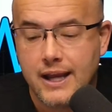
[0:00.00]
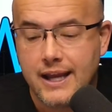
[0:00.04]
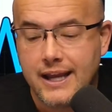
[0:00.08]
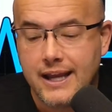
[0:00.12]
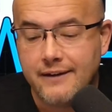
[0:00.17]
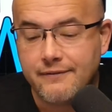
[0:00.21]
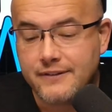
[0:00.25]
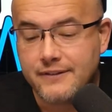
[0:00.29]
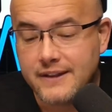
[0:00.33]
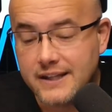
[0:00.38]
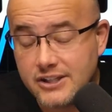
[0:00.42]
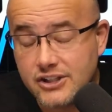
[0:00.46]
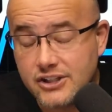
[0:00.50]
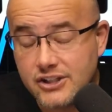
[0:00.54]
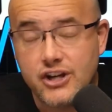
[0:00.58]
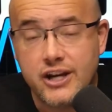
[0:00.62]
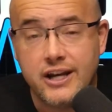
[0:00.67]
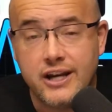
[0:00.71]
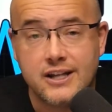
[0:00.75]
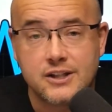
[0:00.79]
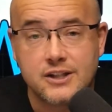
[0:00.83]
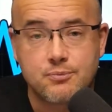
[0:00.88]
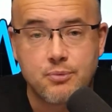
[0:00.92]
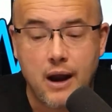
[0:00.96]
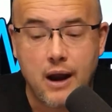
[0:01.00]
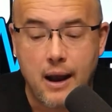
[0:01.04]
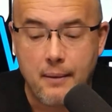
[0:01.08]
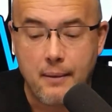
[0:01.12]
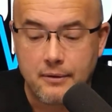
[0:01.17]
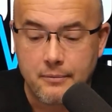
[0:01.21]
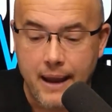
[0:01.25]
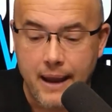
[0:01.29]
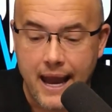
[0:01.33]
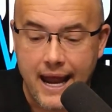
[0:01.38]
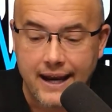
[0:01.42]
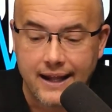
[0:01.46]
If this gene is
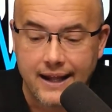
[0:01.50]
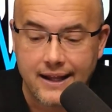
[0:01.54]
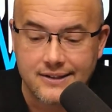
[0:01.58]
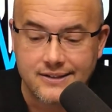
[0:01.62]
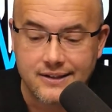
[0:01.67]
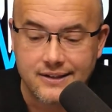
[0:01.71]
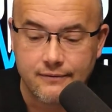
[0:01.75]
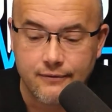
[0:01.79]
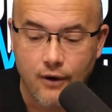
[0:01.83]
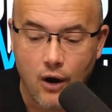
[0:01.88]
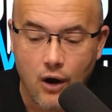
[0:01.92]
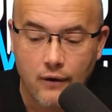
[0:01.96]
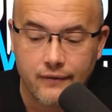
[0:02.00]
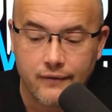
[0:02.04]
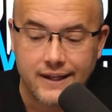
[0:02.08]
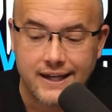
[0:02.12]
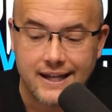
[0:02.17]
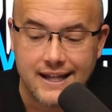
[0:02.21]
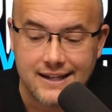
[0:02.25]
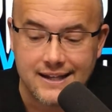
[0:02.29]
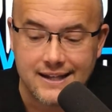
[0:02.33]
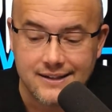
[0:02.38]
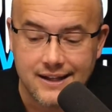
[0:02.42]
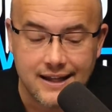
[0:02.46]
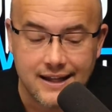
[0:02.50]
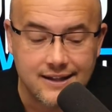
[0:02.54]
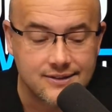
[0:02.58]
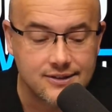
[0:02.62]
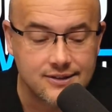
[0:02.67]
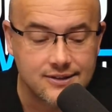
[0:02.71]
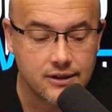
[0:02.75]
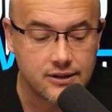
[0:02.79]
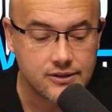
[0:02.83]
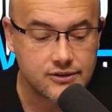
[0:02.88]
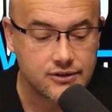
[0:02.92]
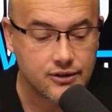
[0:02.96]
problematic, it's involved in
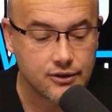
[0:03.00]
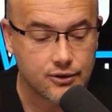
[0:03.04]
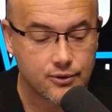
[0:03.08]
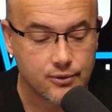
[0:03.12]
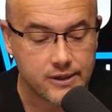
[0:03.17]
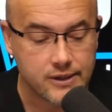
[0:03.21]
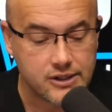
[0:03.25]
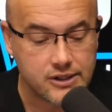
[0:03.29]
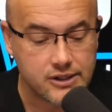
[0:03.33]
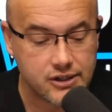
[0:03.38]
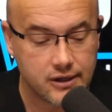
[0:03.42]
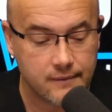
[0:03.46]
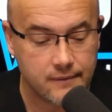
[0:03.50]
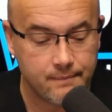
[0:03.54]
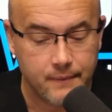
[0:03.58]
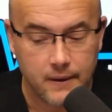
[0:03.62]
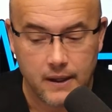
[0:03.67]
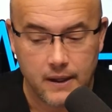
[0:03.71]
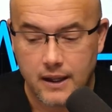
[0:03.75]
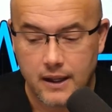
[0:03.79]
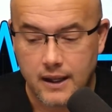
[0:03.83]
insulin secretion